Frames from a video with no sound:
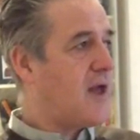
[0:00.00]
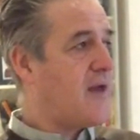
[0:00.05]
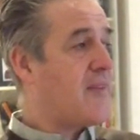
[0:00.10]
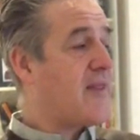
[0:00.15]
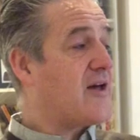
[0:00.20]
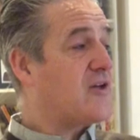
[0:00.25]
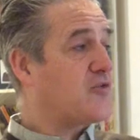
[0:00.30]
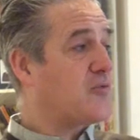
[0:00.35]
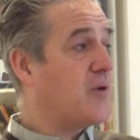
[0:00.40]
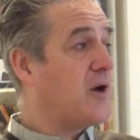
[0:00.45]
And
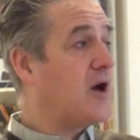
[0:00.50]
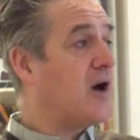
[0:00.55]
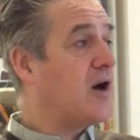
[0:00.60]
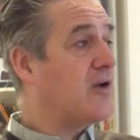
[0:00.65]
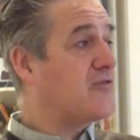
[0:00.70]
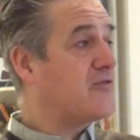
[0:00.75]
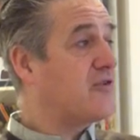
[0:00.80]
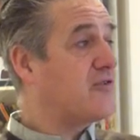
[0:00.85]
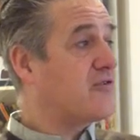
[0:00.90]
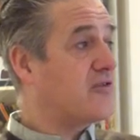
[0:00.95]
that's why
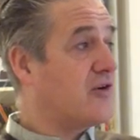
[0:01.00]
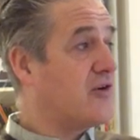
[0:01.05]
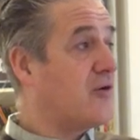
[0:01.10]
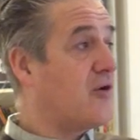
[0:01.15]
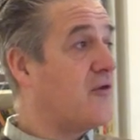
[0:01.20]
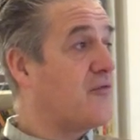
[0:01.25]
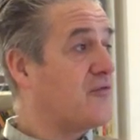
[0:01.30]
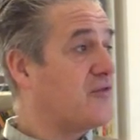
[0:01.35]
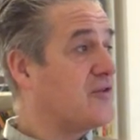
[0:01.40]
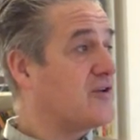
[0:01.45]
artists are
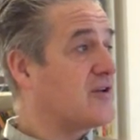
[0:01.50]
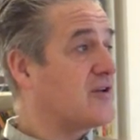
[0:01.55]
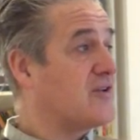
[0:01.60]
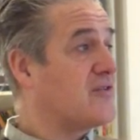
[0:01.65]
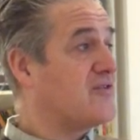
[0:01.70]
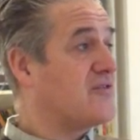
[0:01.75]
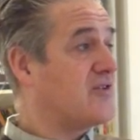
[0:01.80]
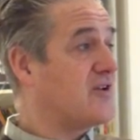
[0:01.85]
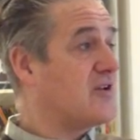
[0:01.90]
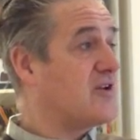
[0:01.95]
often
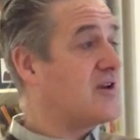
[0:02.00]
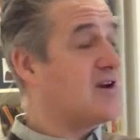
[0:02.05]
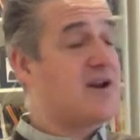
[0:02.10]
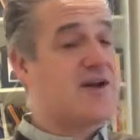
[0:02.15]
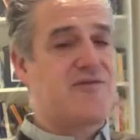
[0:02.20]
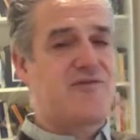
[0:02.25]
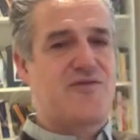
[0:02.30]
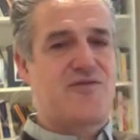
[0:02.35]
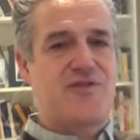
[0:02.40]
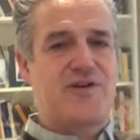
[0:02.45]
considered
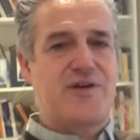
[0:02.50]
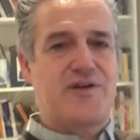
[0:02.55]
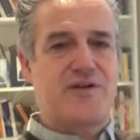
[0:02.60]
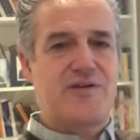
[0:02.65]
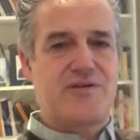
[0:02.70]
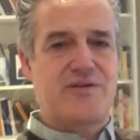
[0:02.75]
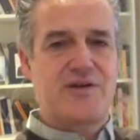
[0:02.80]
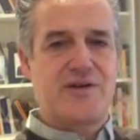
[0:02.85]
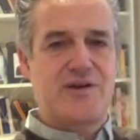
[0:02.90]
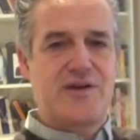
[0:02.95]
left
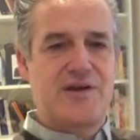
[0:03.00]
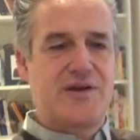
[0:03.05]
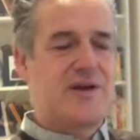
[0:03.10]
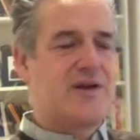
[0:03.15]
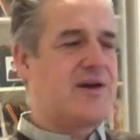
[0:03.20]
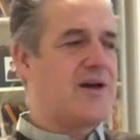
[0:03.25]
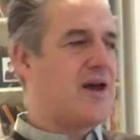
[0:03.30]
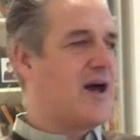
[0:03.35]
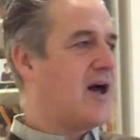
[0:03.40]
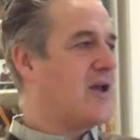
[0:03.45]
field,
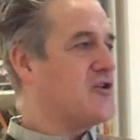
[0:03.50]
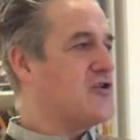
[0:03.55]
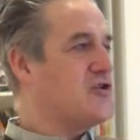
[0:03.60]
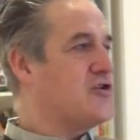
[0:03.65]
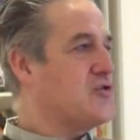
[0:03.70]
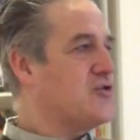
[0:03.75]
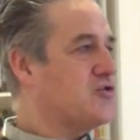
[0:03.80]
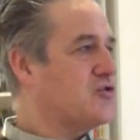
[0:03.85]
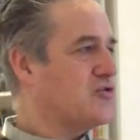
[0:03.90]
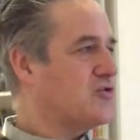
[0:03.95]

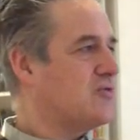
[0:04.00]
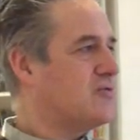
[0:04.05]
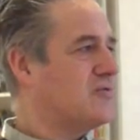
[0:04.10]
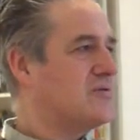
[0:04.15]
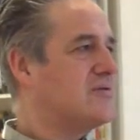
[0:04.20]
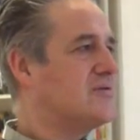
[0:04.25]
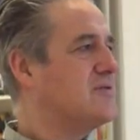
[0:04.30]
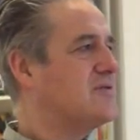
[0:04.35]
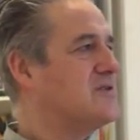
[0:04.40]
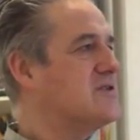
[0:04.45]
unusual,
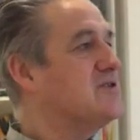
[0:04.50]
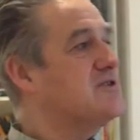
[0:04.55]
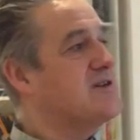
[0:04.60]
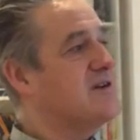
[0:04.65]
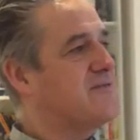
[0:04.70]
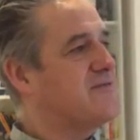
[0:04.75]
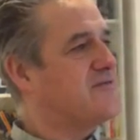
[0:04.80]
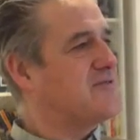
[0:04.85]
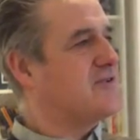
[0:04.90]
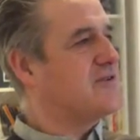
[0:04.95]

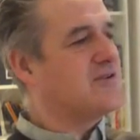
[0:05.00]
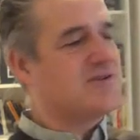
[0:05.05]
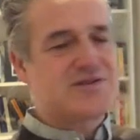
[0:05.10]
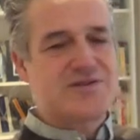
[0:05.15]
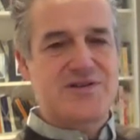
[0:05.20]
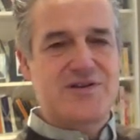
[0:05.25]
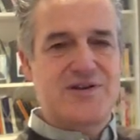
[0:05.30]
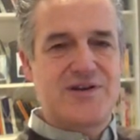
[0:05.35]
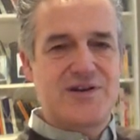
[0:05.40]
different,